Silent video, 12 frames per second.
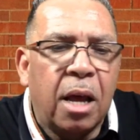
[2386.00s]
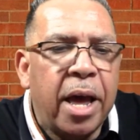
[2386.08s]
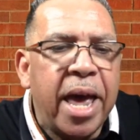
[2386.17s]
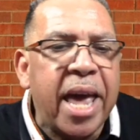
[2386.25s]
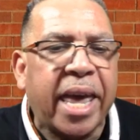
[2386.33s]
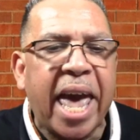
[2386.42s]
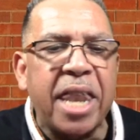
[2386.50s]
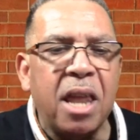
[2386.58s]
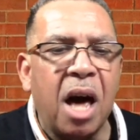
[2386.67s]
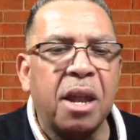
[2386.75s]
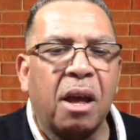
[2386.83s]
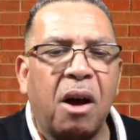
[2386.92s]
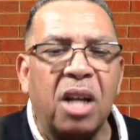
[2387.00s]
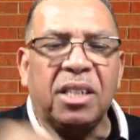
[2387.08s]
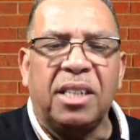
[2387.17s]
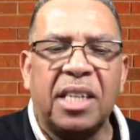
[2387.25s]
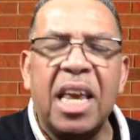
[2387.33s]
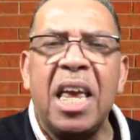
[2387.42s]
It cannot
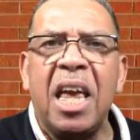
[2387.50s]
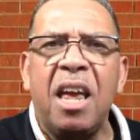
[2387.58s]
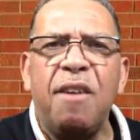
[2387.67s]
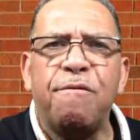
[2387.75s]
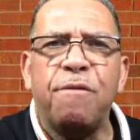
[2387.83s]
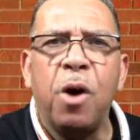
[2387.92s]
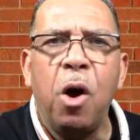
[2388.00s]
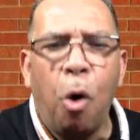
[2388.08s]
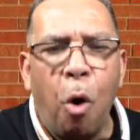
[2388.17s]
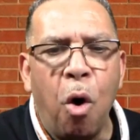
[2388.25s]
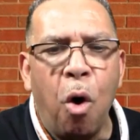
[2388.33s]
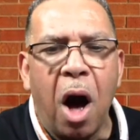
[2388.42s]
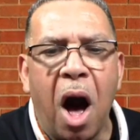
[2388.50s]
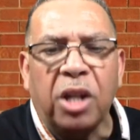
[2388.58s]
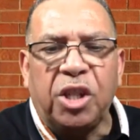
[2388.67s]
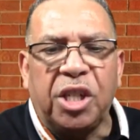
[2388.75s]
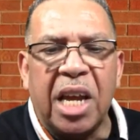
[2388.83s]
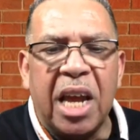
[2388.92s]
conceive or
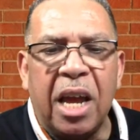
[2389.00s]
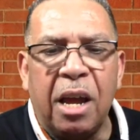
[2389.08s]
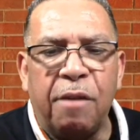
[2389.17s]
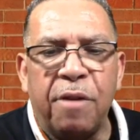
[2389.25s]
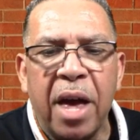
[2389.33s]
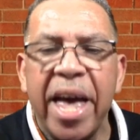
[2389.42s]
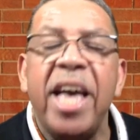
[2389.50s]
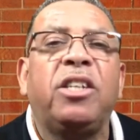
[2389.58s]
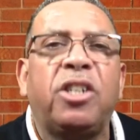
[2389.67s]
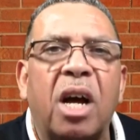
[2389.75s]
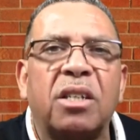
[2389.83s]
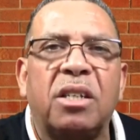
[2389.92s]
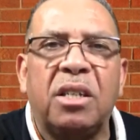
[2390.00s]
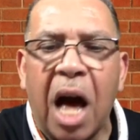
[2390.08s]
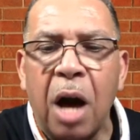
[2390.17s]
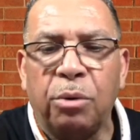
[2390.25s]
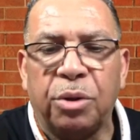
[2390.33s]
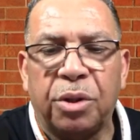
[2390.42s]
achieve. It just
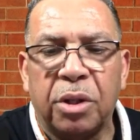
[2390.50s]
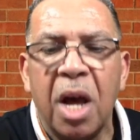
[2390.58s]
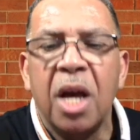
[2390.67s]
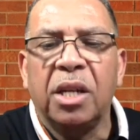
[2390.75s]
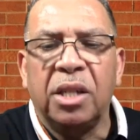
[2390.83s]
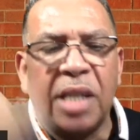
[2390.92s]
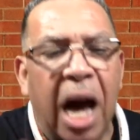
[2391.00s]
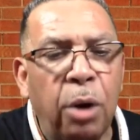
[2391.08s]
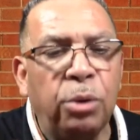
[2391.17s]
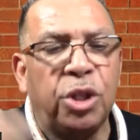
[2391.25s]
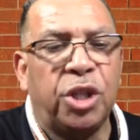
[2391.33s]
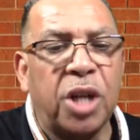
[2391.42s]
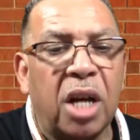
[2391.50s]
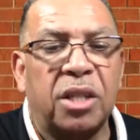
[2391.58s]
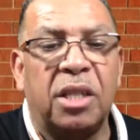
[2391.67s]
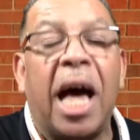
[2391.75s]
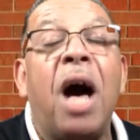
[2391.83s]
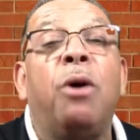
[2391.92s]
doubts. Doubt just
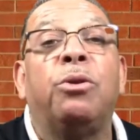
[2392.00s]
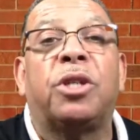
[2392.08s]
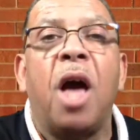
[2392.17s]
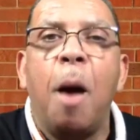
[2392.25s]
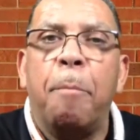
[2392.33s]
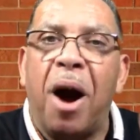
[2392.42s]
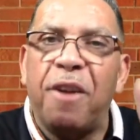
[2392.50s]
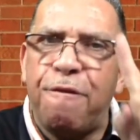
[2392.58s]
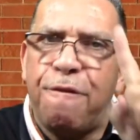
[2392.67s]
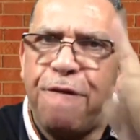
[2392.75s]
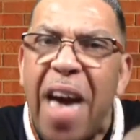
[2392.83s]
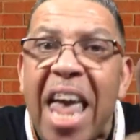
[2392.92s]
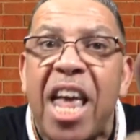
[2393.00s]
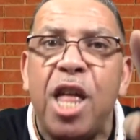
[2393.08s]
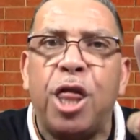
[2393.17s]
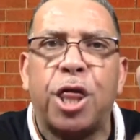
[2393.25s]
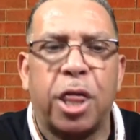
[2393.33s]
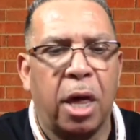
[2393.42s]
doubts. But
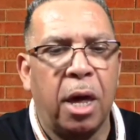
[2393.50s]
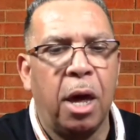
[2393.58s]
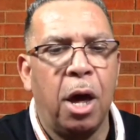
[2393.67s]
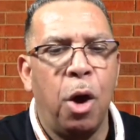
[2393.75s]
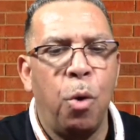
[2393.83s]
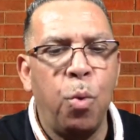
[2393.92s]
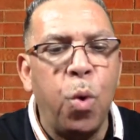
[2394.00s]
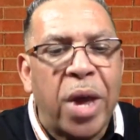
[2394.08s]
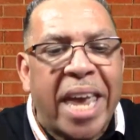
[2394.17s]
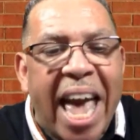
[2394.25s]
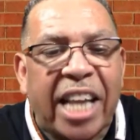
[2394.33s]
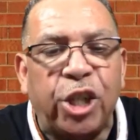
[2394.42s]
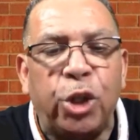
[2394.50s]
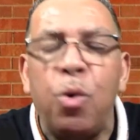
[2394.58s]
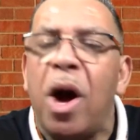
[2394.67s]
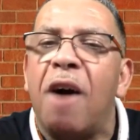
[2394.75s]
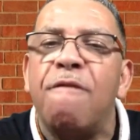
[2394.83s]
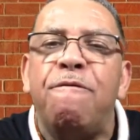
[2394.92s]
faith will get you
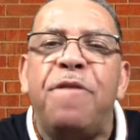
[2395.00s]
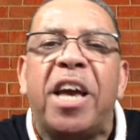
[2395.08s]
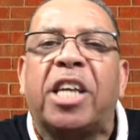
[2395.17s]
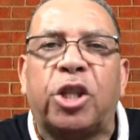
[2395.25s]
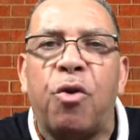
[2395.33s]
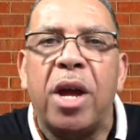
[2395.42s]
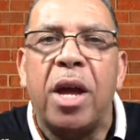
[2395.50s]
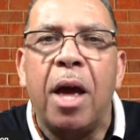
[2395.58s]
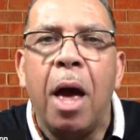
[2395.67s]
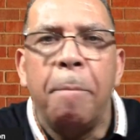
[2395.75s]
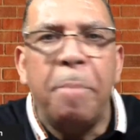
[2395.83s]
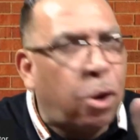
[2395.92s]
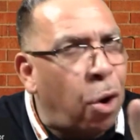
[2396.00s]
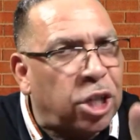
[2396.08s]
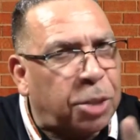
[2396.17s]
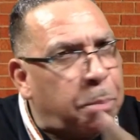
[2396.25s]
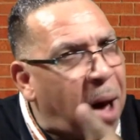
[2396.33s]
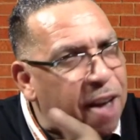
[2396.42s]
a victory because
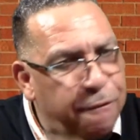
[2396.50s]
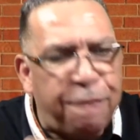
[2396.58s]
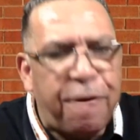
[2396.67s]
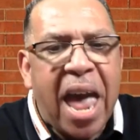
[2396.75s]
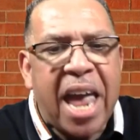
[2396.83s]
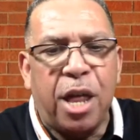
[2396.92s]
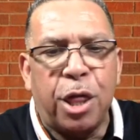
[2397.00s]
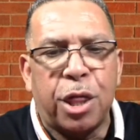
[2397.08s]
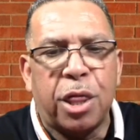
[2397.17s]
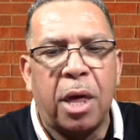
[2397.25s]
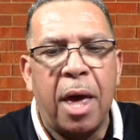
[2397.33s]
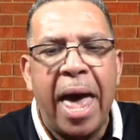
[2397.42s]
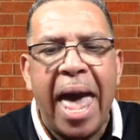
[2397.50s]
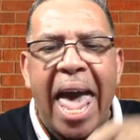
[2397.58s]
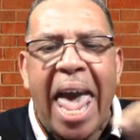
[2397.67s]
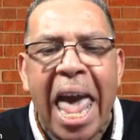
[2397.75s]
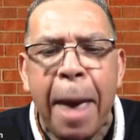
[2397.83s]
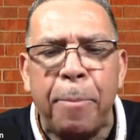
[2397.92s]
by faith,
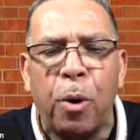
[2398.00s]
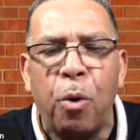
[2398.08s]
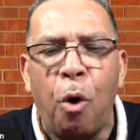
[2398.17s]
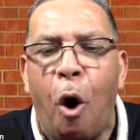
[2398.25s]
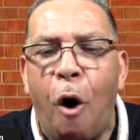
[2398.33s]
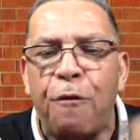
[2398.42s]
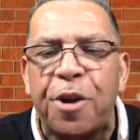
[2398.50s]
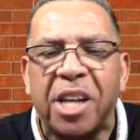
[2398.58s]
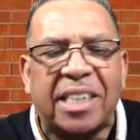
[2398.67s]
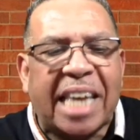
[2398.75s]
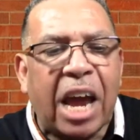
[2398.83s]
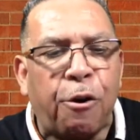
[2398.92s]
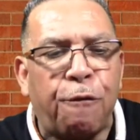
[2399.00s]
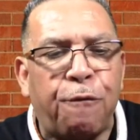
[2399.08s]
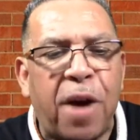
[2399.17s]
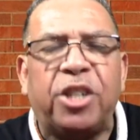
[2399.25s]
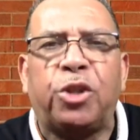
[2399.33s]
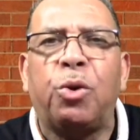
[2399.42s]
Abel offered a
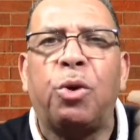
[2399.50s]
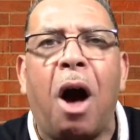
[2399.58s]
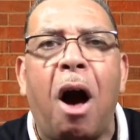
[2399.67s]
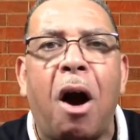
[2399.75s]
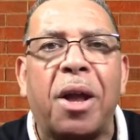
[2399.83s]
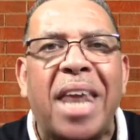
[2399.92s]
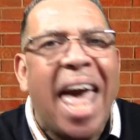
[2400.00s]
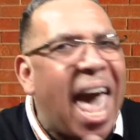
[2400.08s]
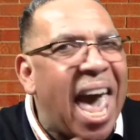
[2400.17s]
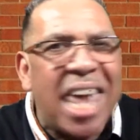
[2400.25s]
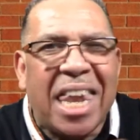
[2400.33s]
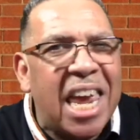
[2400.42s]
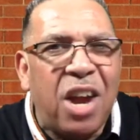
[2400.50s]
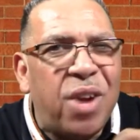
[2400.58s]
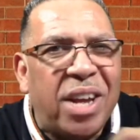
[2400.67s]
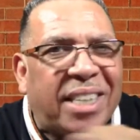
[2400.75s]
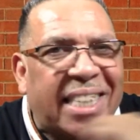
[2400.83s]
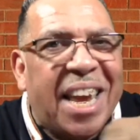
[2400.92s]
sacrifice to God and he
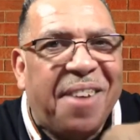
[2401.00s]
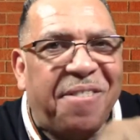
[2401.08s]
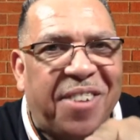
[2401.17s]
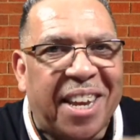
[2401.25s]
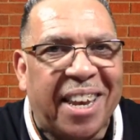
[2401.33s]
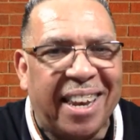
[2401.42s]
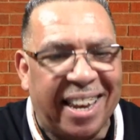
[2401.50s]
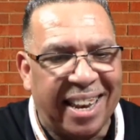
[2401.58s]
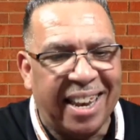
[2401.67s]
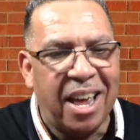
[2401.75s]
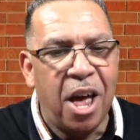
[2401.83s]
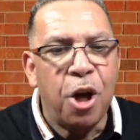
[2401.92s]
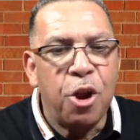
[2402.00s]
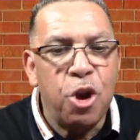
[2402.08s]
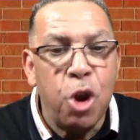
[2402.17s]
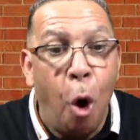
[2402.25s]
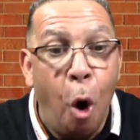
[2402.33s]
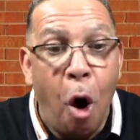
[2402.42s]
received it.
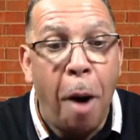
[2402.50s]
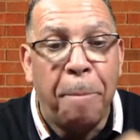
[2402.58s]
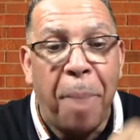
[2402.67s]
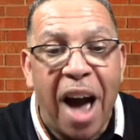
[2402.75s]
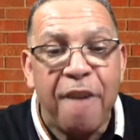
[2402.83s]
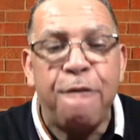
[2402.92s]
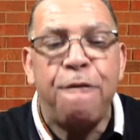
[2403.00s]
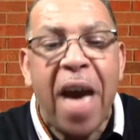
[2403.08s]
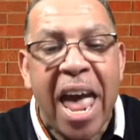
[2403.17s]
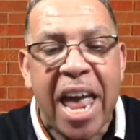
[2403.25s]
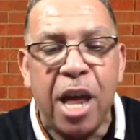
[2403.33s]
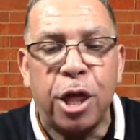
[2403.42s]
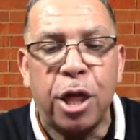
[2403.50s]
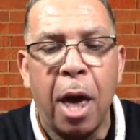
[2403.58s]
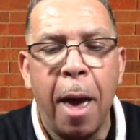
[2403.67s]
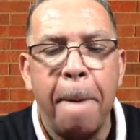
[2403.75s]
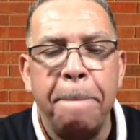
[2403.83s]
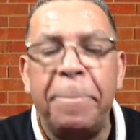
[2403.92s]
Noah, by faith,
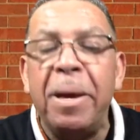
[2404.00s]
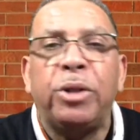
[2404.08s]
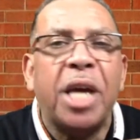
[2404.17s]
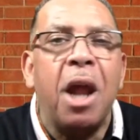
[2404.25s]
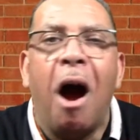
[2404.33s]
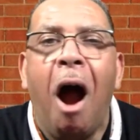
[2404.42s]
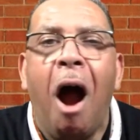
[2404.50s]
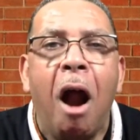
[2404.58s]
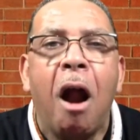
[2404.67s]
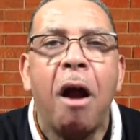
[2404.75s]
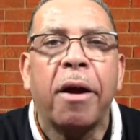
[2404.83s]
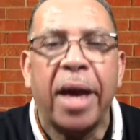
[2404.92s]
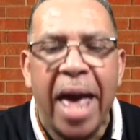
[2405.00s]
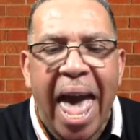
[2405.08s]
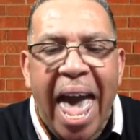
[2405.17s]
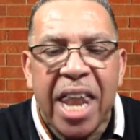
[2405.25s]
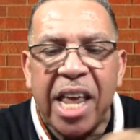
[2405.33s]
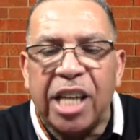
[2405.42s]
built an ark
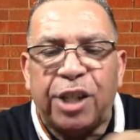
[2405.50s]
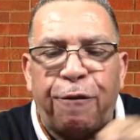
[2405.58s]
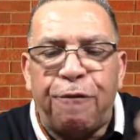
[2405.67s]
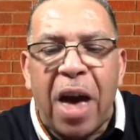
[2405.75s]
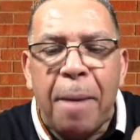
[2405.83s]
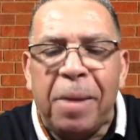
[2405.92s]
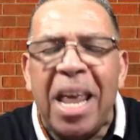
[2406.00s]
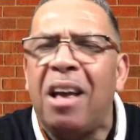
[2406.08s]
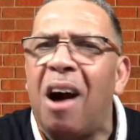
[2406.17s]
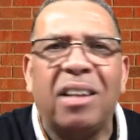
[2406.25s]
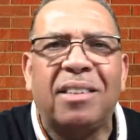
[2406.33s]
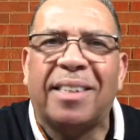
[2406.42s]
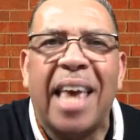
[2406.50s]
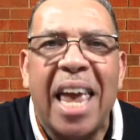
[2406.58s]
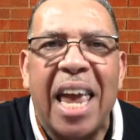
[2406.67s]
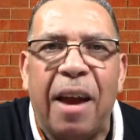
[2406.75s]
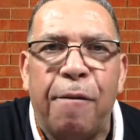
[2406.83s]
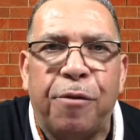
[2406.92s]
and his family got
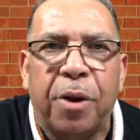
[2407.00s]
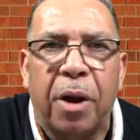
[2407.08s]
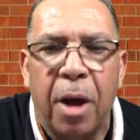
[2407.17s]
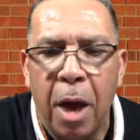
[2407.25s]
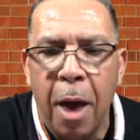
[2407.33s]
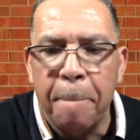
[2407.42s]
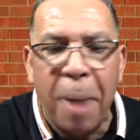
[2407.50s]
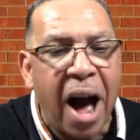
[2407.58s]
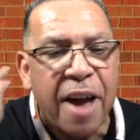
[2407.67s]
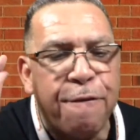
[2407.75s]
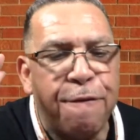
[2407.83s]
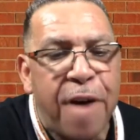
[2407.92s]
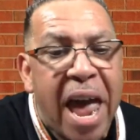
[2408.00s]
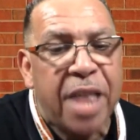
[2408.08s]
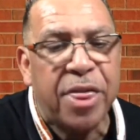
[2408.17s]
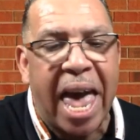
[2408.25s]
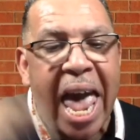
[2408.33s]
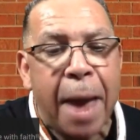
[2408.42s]
saved. By faith,
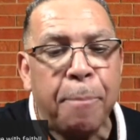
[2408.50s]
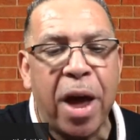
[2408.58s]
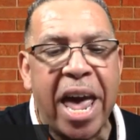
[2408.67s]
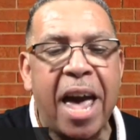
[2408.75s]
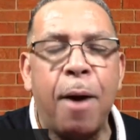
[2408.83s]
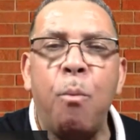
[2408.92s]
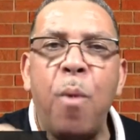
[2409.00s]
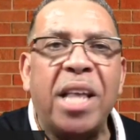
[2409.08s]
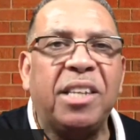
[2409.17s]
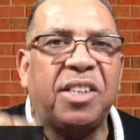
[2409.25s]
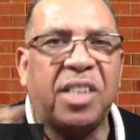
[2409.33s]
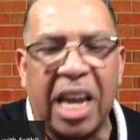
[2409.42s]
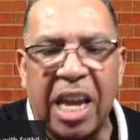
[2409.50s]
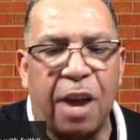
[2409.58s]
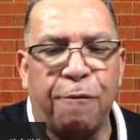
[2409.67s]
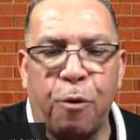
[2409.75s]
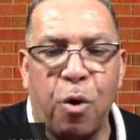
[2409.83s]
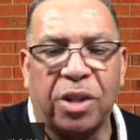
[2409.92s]
Abraham went seeking
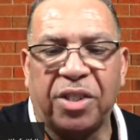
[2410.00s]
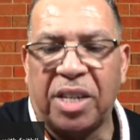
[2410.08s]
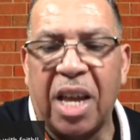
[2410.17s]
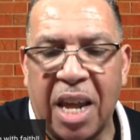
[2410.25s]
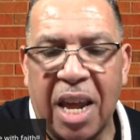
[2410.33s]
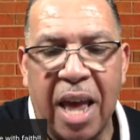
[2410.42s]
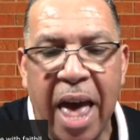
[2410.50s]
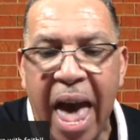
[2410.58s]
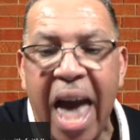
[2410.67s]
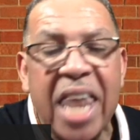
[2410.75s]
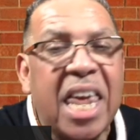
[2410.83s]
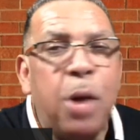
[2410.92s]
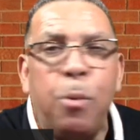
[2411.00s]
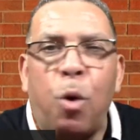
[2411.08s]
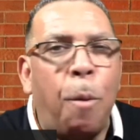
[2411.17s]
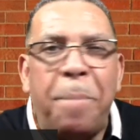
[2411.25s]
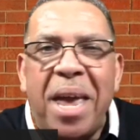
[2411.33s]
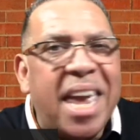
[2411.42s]
for a city, and he will
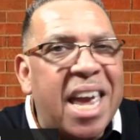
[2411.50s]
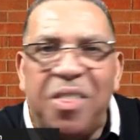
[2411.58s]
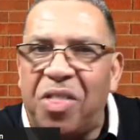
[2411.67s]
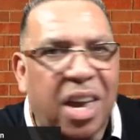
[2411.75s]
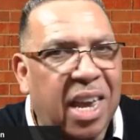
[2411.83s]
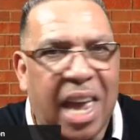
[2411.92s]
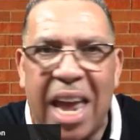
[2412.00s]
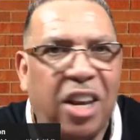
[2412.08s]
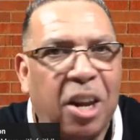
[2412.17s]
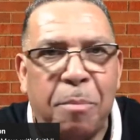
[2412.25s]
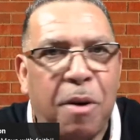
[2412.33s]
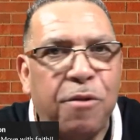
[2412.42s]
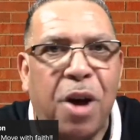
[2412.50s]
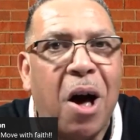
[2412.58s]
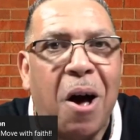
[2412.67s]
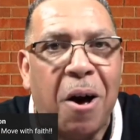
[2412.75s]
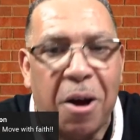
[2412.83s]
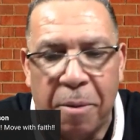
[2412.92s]
be in the kingdom of God.